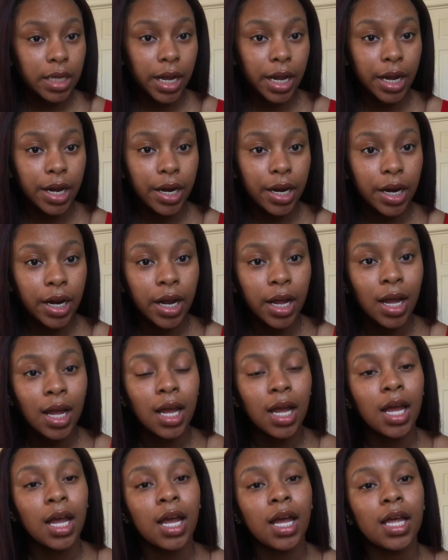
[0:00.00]
Hair.
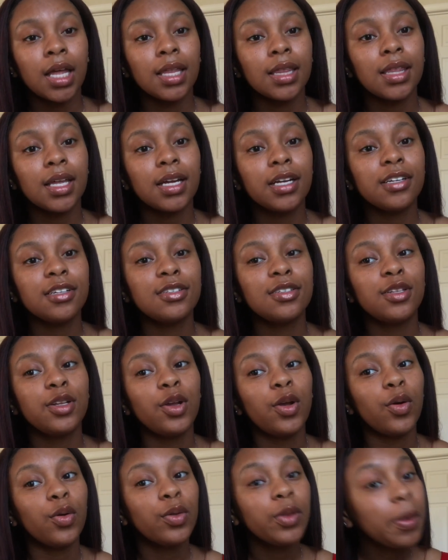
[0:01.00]
That is
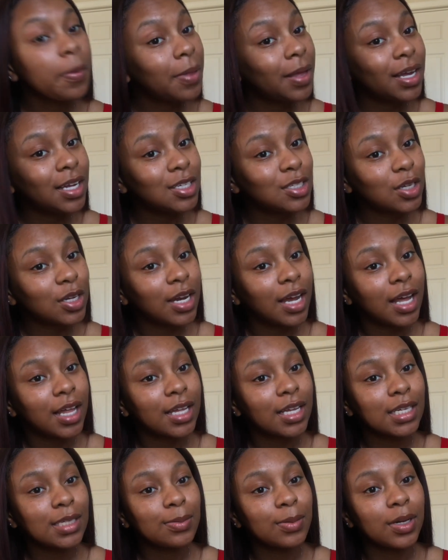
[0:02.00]
the only place on
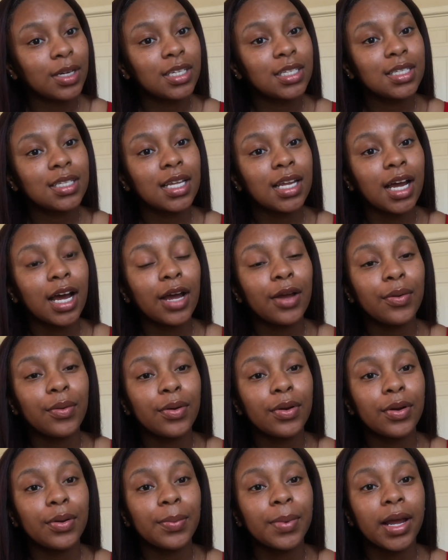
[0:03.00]
AliExpress that I
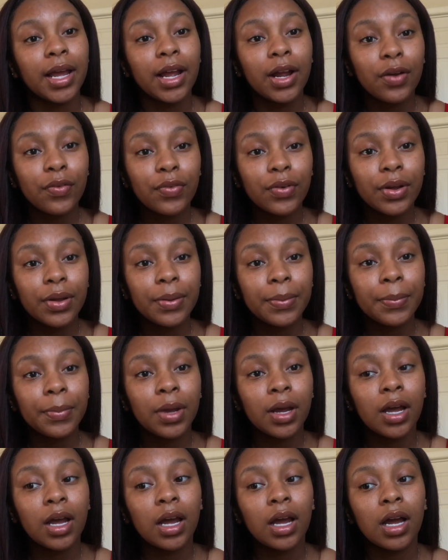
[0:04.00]
order my hair from.
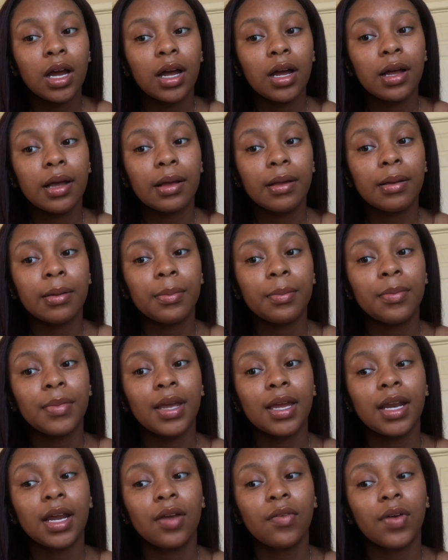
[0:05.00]

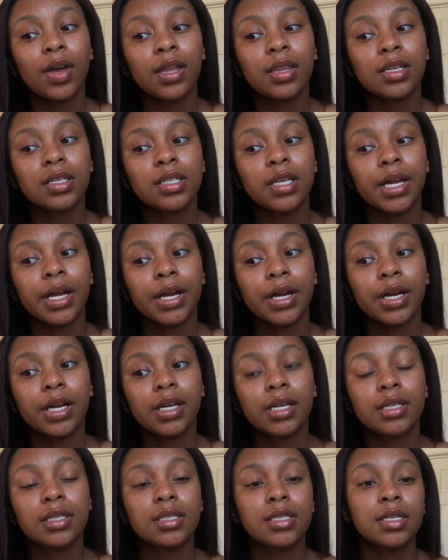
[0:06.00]
And I've had this hair
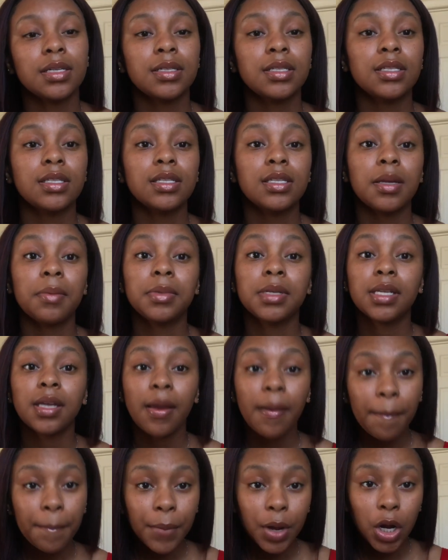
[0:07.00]
in since
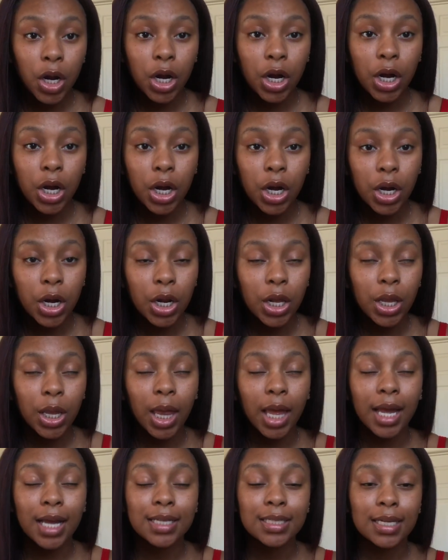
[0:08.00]
September.
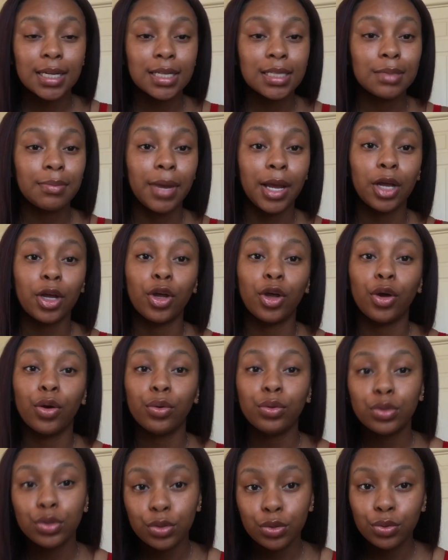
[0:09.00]
Like I said, it's my
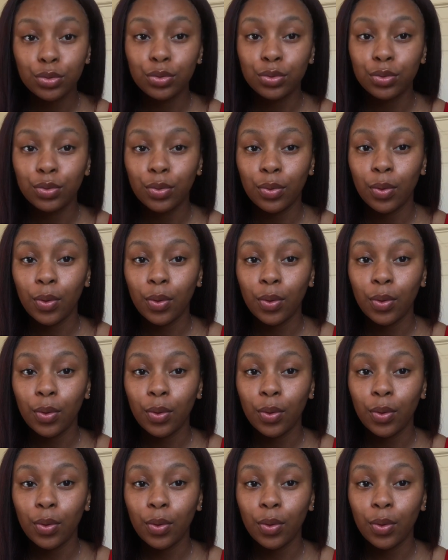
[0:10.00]
go-to,